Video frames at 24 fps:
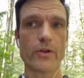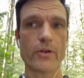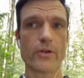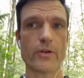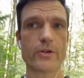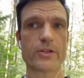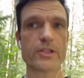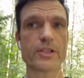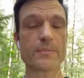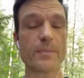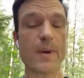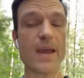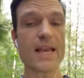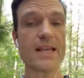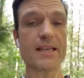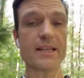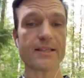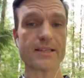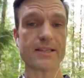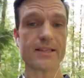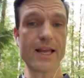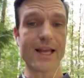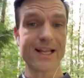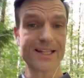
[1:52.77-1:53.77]

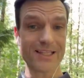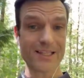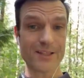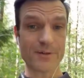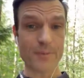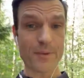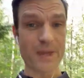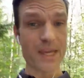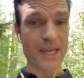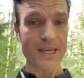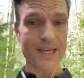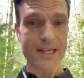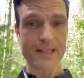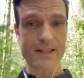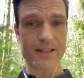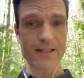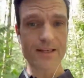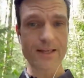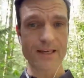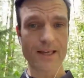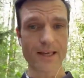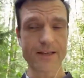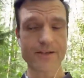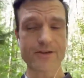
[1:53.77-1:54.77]
space and speed
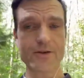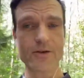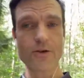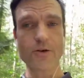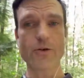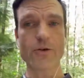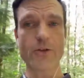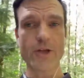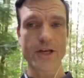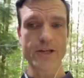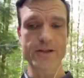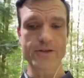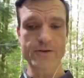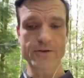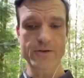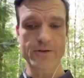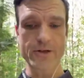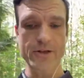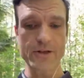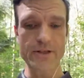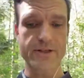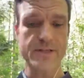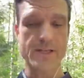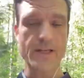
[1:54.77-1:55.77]
is two things to
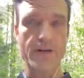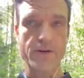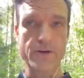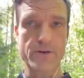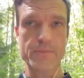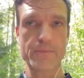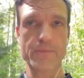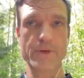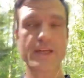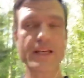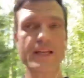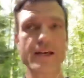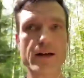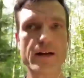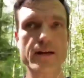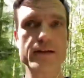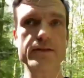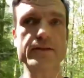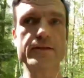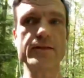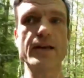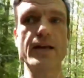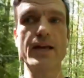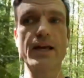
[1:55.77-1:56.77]
consider,
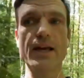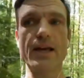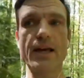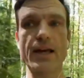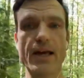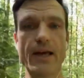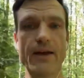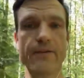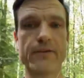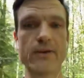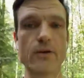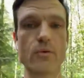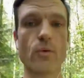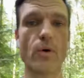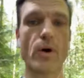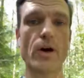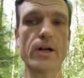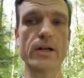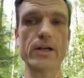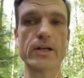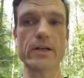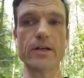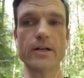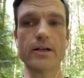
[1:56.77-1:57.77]
because if you
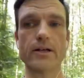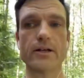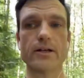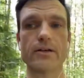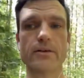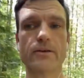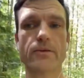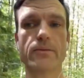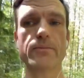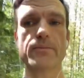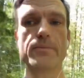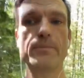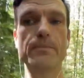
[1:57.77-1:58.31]
want to